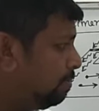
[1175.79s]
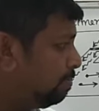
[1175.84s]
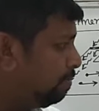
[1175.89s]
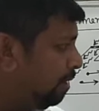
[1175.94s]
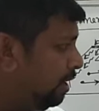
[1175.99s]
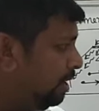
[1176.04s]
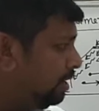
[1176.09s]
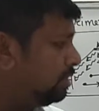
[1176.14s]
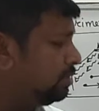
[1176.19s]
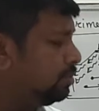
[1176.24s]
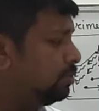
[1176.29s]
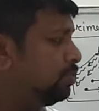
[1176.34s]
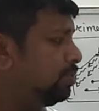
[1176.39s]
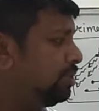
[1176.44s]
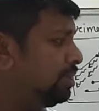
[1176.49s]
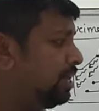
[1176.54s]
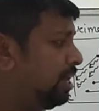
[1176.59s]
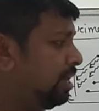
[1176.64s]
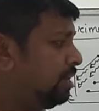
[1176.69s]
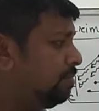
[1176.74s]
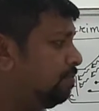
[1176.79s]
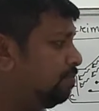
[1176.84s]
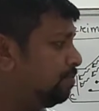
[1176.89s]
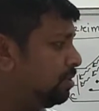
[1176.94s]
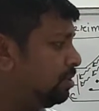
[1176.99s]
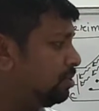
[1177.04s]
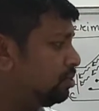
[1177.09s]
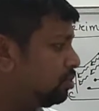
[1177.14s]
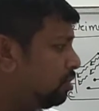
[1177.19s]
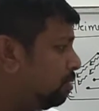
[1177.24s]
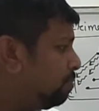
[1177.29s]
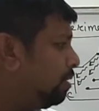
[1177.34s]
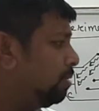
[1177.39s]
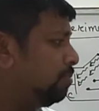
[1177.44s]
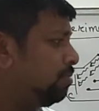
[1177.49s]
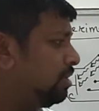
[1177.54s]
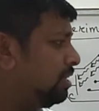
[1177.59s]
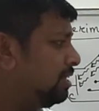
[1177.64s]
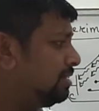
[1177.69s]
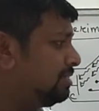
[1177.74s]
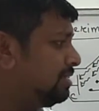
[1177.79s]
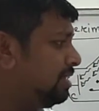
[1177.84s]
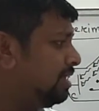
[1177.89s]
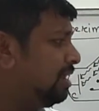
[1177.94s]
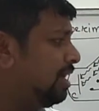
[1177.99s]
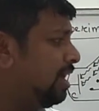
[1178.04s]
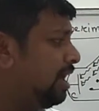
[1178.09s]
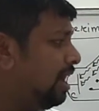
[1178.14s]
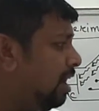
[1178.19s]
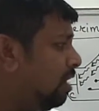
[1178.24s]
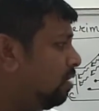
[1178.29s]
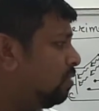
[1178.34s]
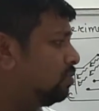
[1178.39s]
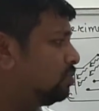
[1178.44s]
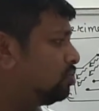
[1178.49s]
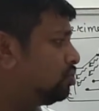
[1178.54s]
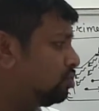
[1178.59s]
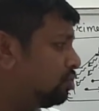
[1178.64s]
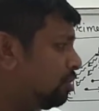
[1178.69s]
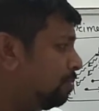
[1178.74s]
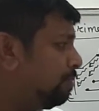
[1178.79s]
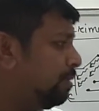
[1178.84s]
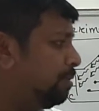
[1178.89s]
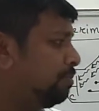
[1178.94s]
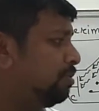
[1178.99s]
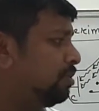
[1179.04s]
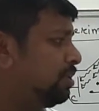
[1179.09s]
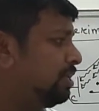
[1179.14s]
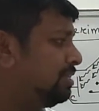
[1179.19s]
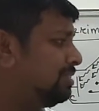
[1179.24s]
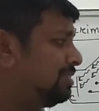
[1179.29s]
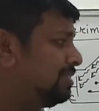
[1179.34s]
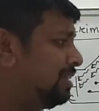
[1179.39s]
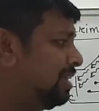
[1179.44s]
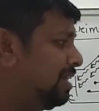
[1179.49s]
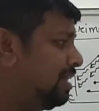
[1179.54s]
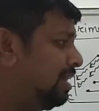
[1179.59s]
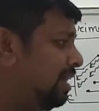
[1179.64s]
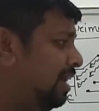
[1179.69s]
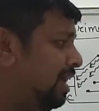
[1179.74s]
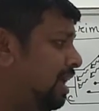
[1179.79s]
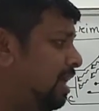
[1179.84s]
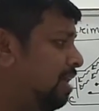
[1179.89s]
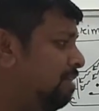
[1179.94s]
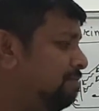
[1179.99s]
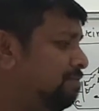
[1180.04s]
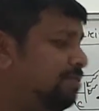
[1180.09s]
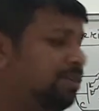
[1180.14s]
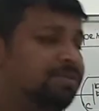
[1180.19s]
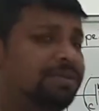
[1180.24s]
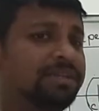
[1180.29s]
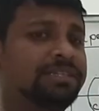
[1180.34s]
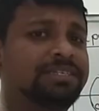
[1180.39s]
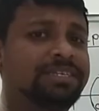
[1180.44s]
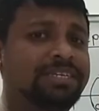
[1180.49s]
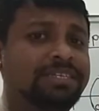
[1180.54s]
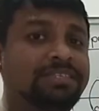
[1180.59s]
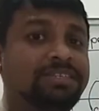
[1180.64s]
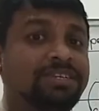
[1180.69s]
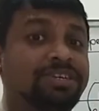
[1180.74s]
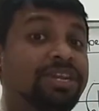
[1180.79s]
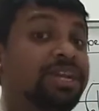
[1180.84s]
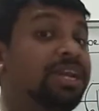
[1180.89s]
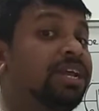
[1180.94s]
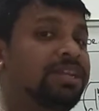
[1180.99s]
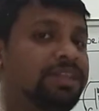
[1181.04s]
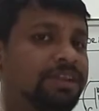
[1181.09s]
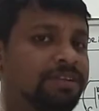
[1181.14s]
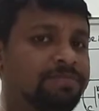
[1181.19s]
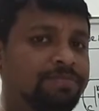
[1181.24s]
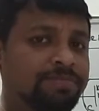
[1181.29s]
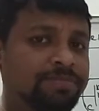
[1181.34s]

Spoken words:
part we get stopping potential, how stopping potential and frequency is related.